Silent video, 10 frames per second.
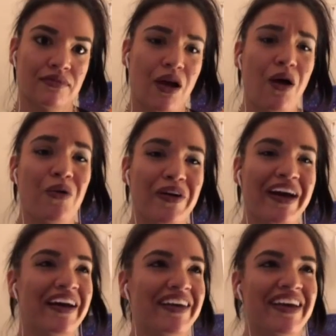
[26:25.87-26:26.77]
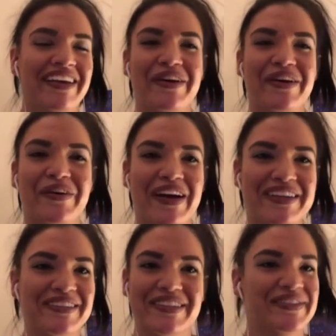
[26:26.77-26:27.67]
Oh, God. No, I
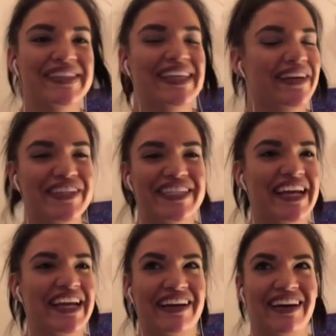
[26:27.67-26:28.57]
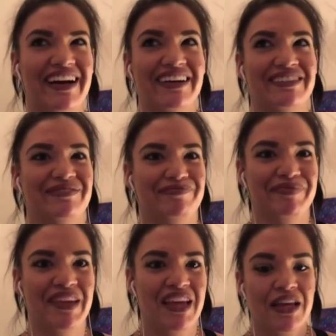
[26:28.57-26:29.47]
still deal with it every day. Okay.
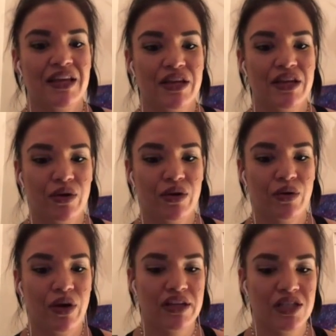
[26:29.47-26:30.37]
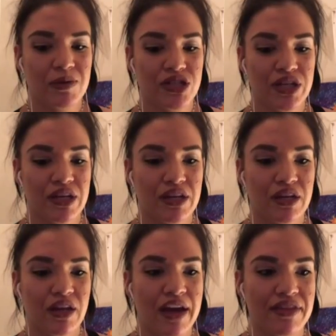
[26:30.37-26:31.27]
You know, especially,
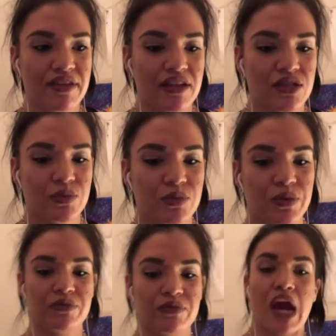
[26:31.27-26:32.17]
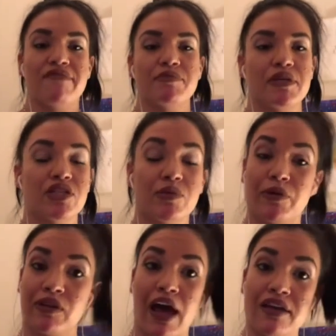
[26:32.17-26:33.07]
I think that's what drives me to
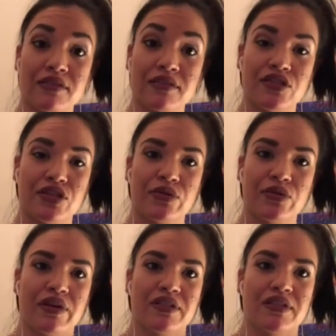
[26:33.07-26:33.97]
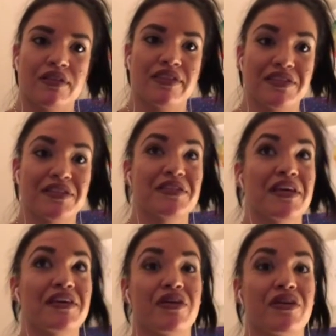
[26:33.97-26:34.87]
burlesque, too, mm-hmm. is this is,
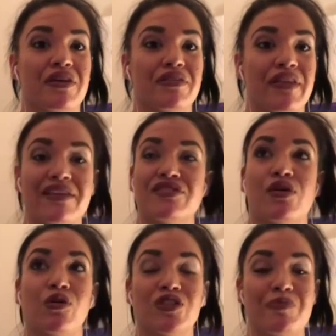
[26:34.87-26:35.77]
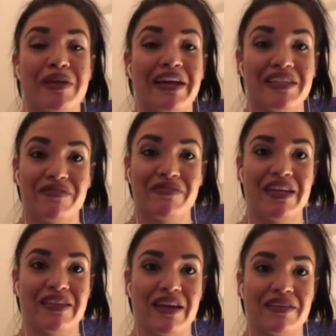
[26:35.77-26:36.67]
like, that is the ultimate activity
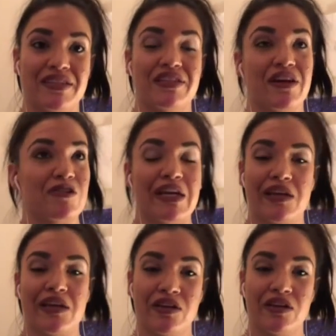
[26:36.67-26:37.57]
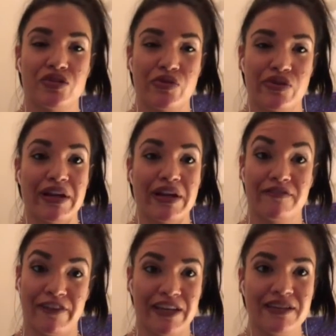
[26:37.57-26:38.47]
that stares my eating disorder right in the
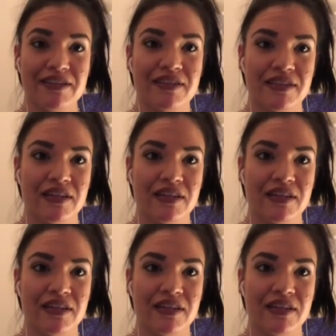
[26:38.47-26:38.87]
face.